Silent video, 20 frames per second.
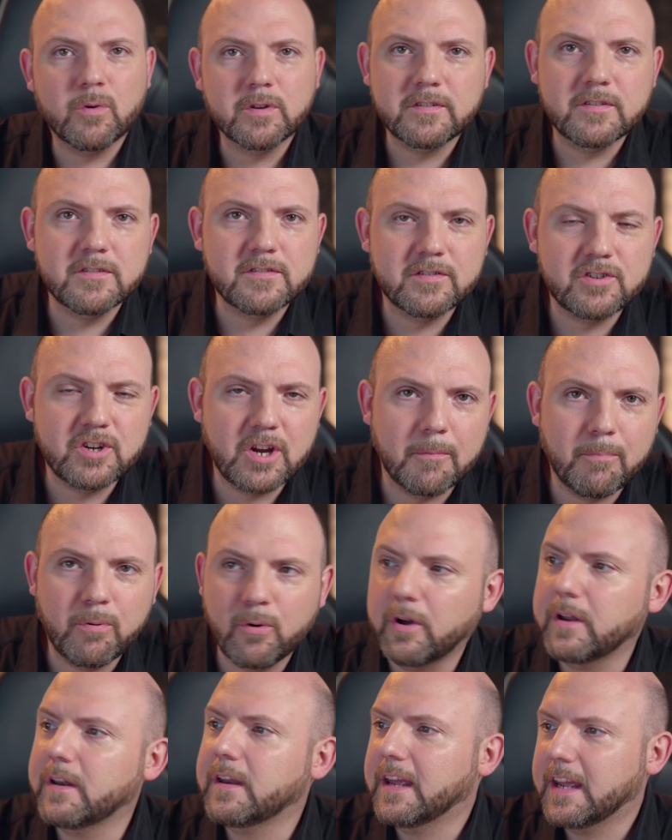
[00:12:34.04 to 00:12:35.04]
was in
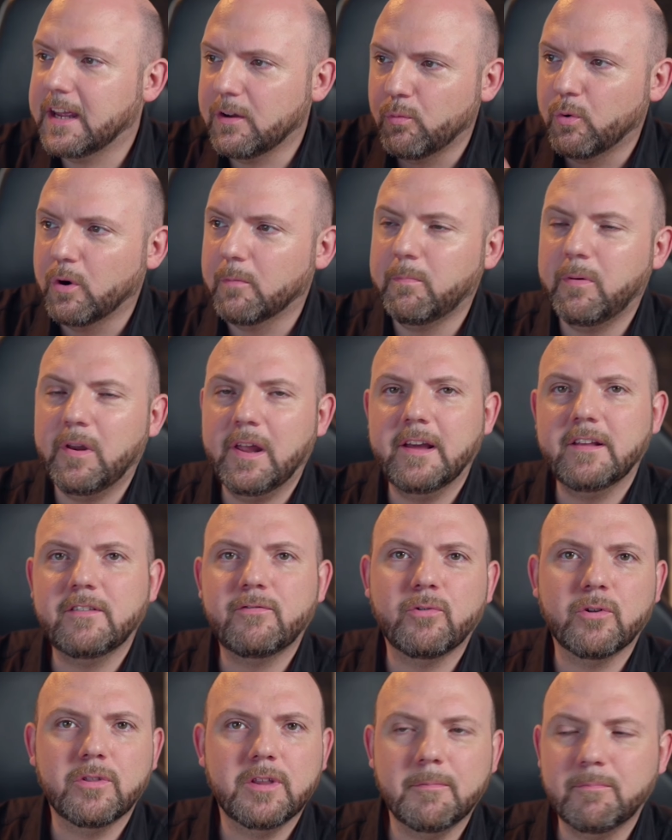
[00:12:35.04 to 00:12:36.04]
SharePoint in one place
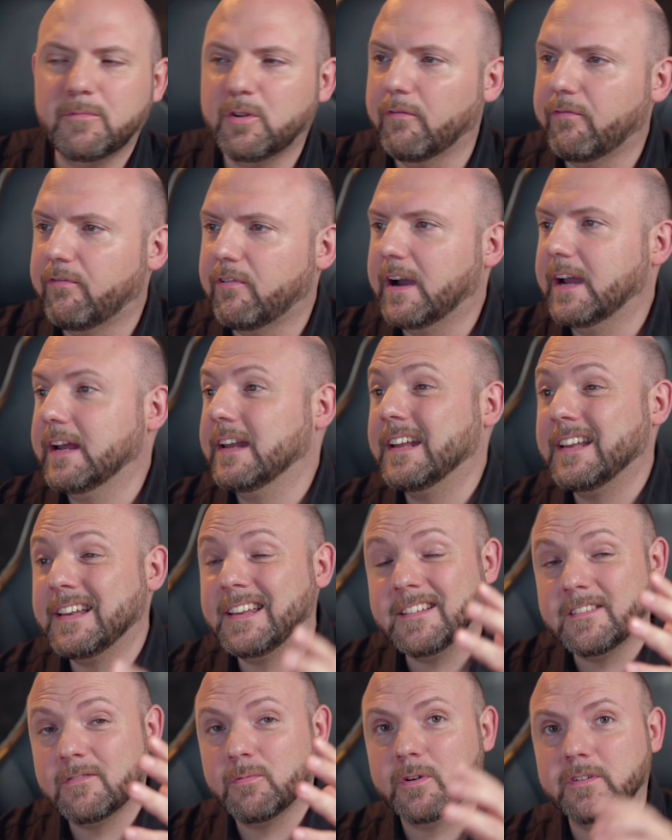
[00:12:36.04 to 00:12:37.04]
for them to find. And
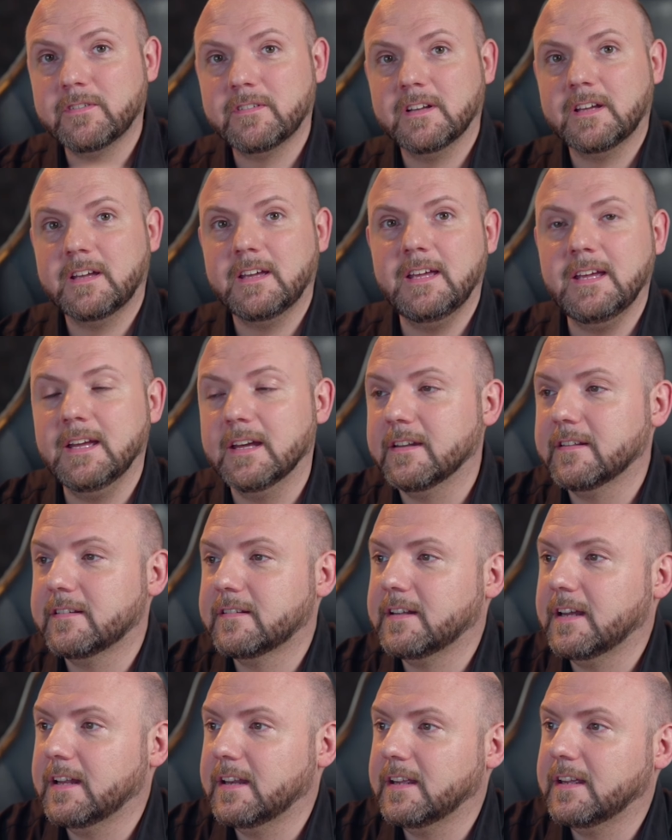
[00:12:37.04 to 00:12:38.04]
this was the key
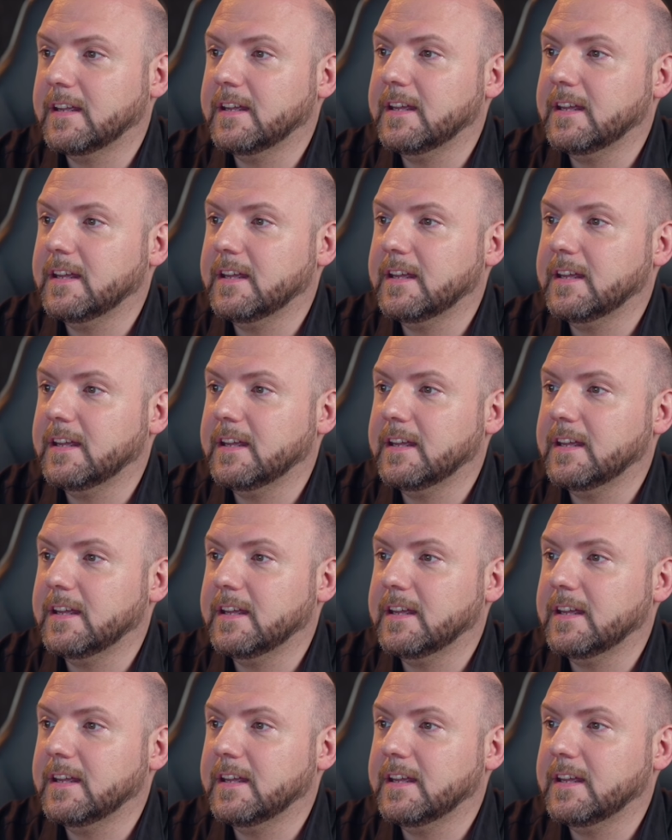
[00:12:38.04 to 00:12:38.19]
understanding